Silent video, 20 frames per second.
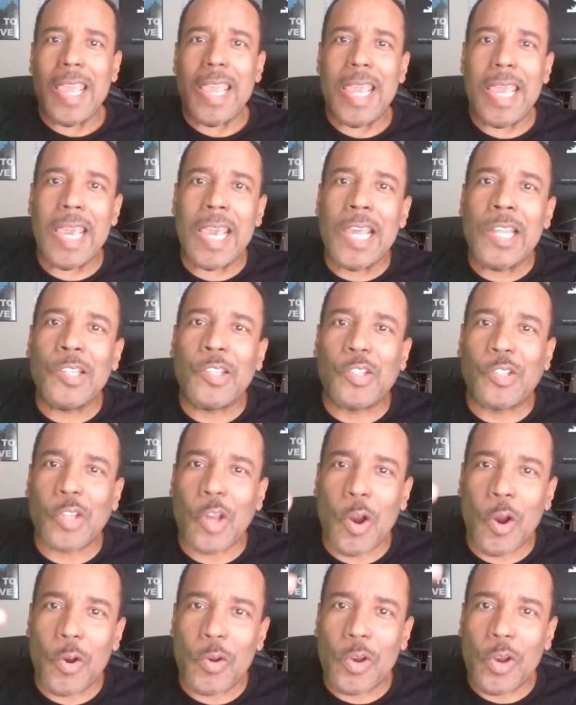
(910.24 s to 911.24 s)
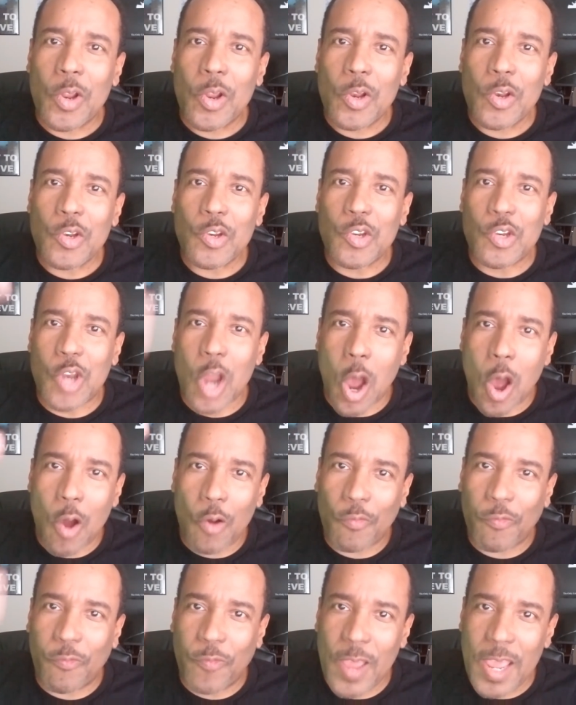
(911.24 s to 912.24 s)
Insert
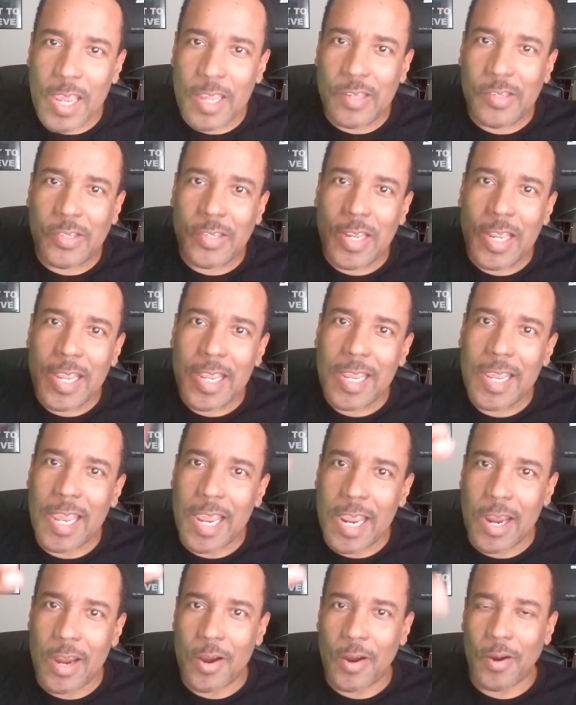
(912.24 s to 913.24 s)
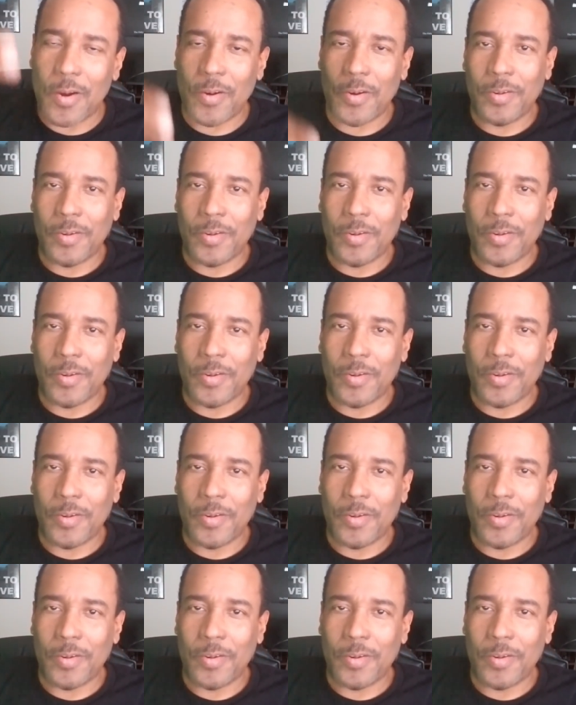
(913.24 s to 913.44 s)
dog face here.